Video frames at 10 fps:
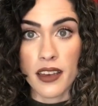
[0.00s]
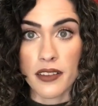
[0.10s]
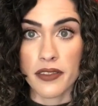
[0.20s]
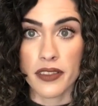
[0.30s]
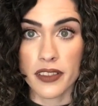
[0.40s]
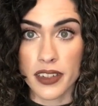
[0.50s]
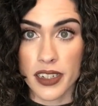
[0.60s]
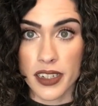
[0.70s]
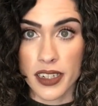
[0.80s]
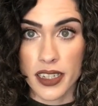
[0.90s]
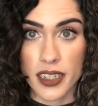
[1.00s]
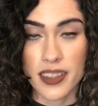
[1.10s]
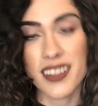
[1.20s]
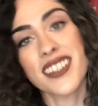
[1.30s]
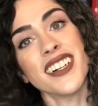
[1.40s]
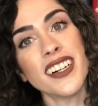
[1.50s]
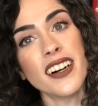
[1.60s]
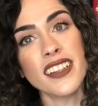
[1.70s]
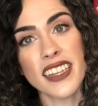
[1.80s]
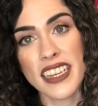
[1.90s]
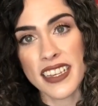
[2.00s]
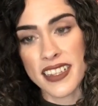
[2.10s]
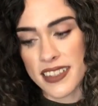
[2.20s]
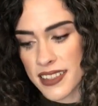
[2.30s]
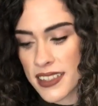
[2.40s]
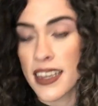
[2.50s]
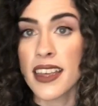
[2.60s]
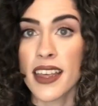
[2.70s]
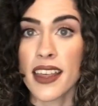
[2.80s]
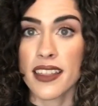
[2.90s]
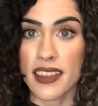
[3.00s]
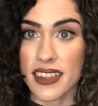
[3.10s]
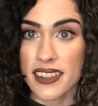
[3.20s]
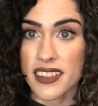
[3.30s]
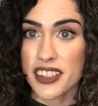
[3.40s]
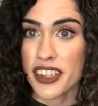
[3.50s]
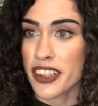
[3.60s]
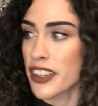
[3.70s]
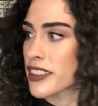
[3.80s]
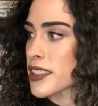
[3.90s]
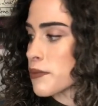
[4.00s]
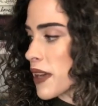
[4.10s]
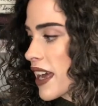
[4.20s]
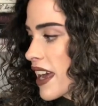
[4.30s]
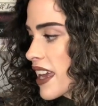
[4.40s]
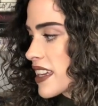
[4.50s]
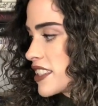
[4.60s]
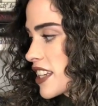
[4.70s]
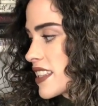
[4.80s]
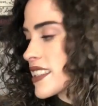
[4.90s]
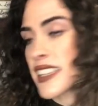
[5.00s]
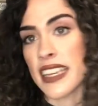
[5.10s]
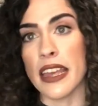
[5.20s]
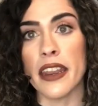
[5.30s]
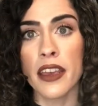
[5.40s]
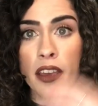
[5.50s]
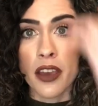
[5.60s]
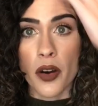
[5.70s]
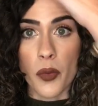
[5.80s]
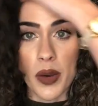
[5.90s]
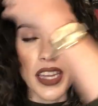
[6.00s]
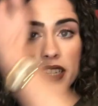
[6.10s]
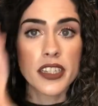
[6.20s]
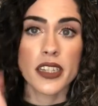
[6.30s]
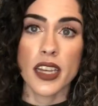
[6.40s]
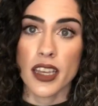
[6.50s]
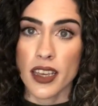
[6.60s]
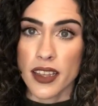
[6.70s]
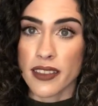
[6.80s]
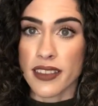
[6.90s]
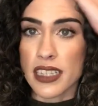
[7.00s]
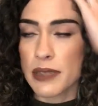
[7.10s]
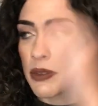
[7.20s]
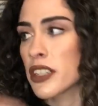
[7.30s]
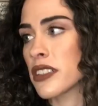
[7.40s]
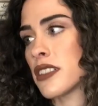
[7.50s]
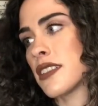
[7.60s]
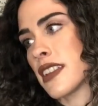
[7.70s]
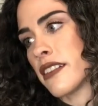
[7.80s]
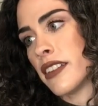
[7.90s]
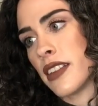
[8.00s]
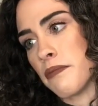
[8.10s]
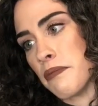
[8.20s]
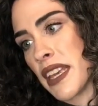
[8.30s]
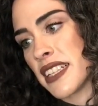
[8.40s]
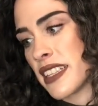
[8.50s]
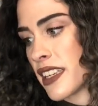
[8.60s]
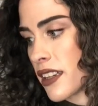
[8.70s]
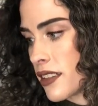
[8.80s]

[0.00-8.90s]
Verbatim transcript: for this haul is Things in Jars by Jess Kidd, which this book just sounded amazing.